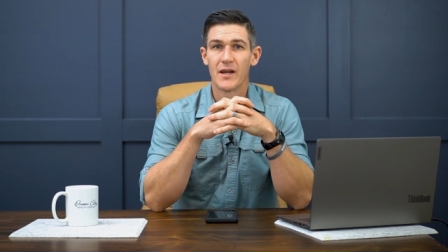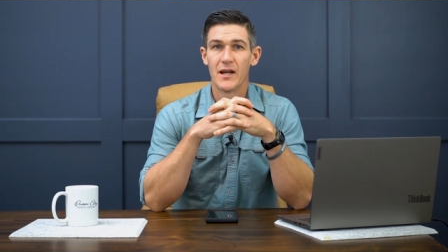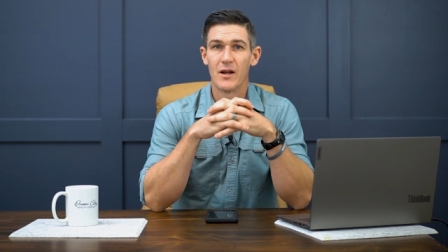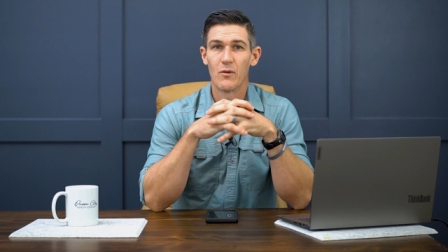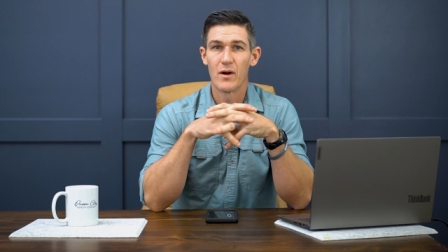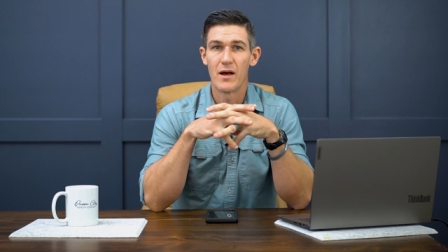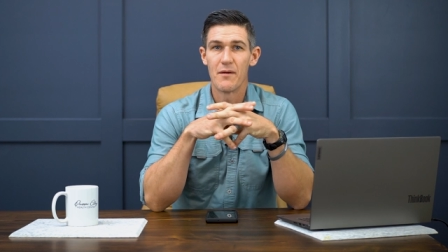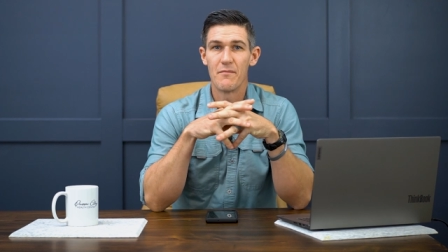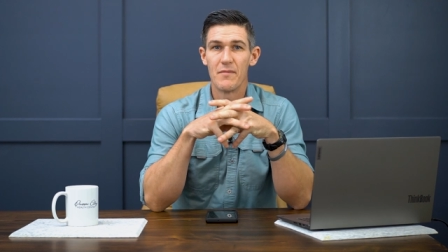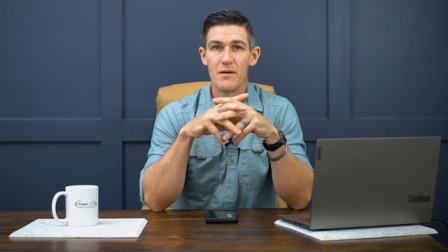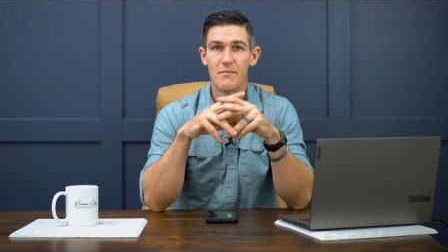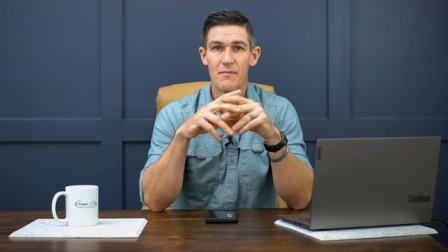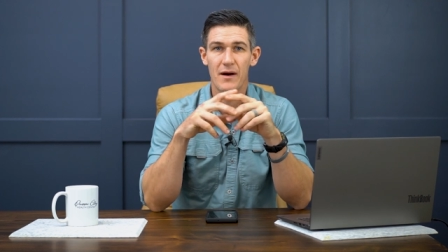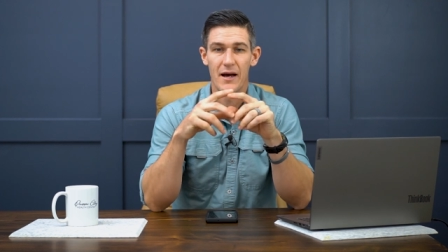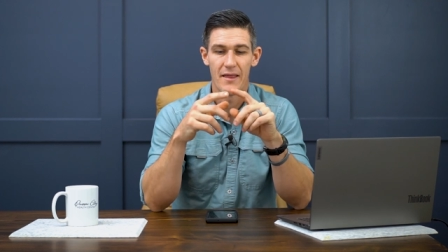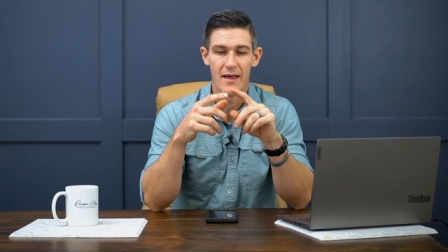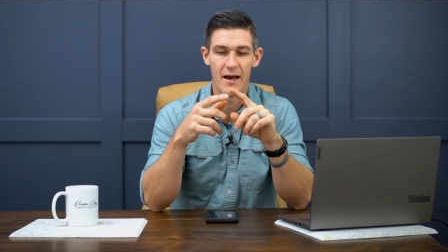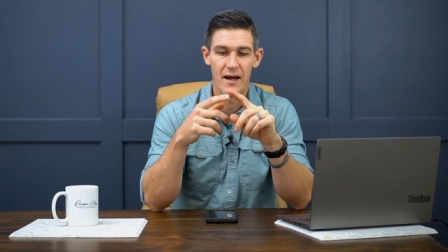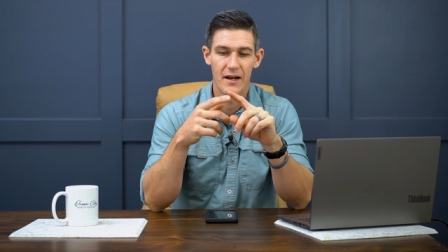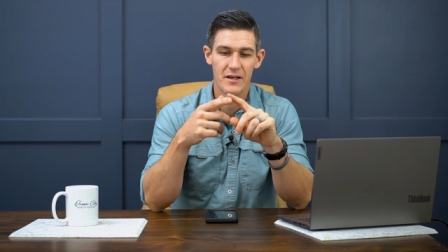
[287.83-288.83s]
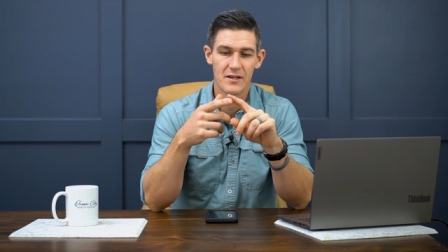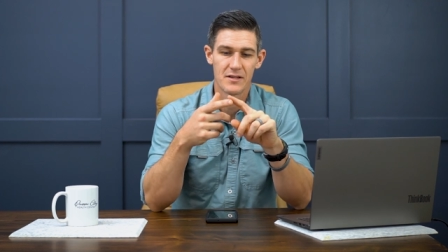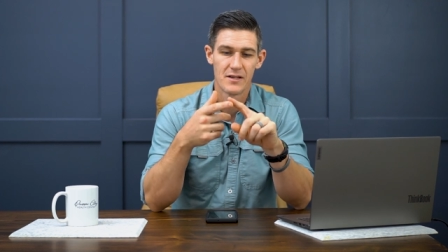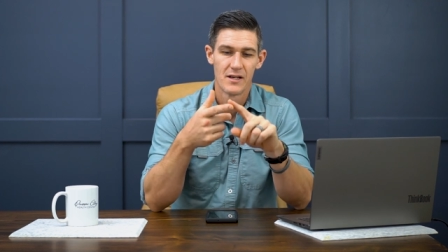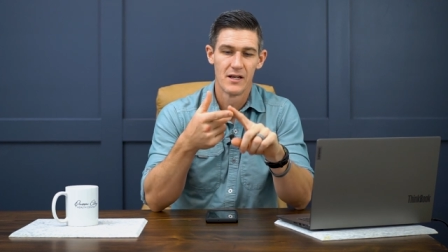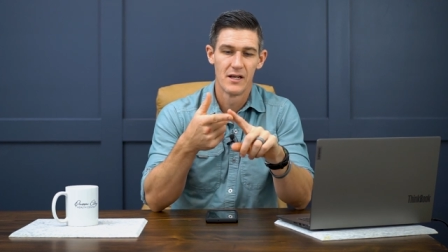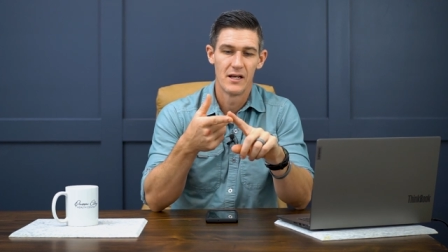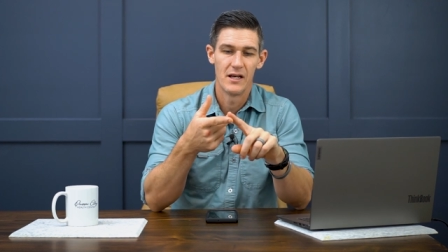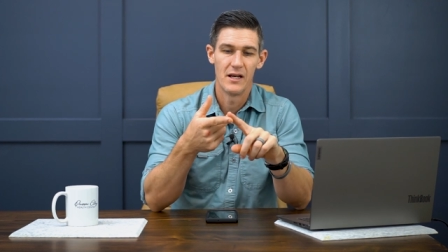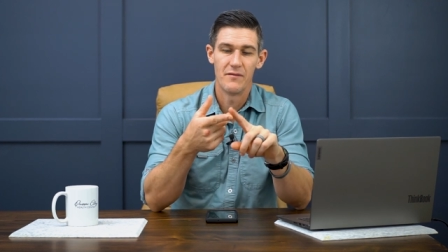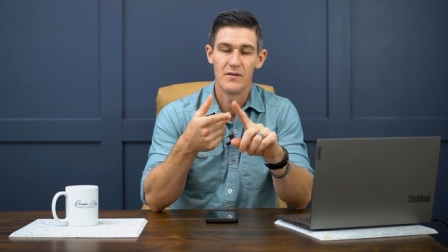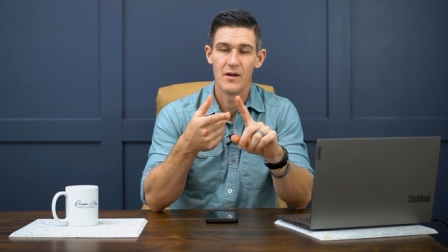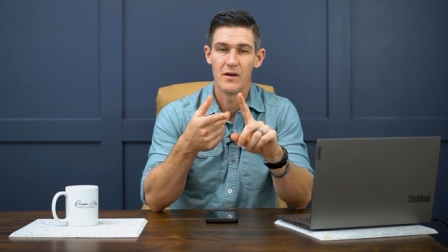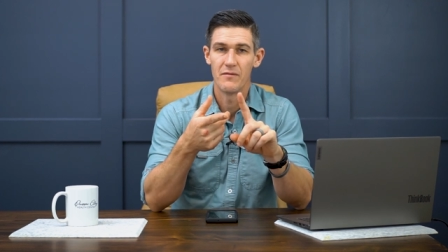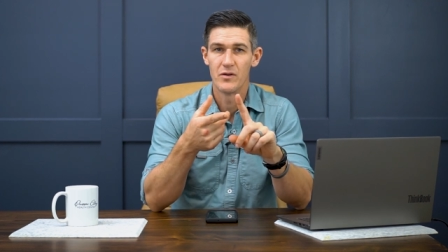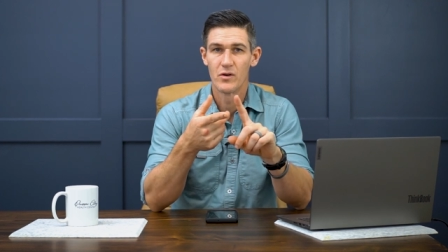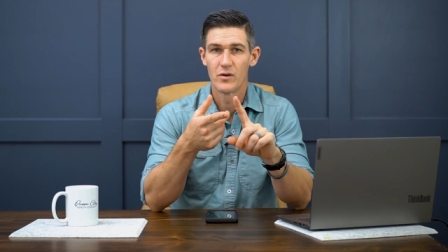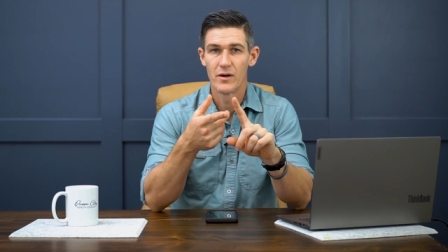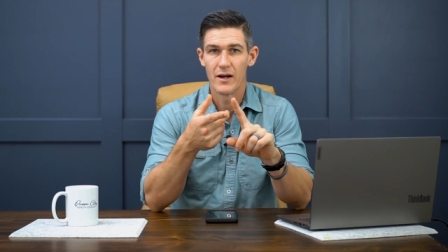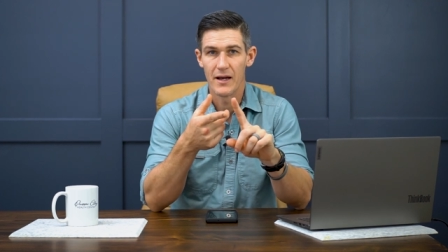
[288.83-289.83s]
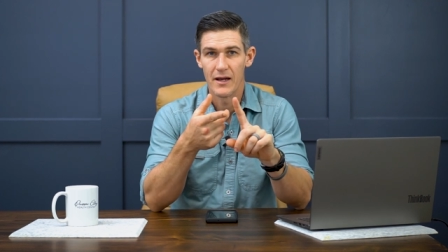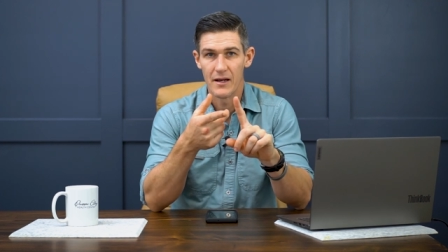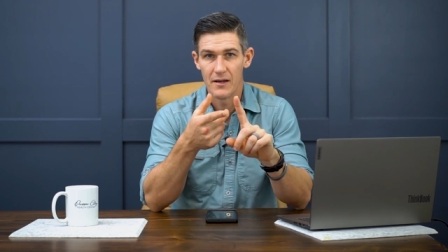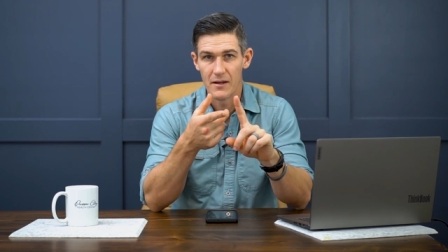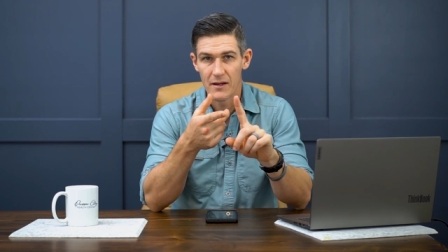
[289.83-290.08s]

And what I mean by that is if you're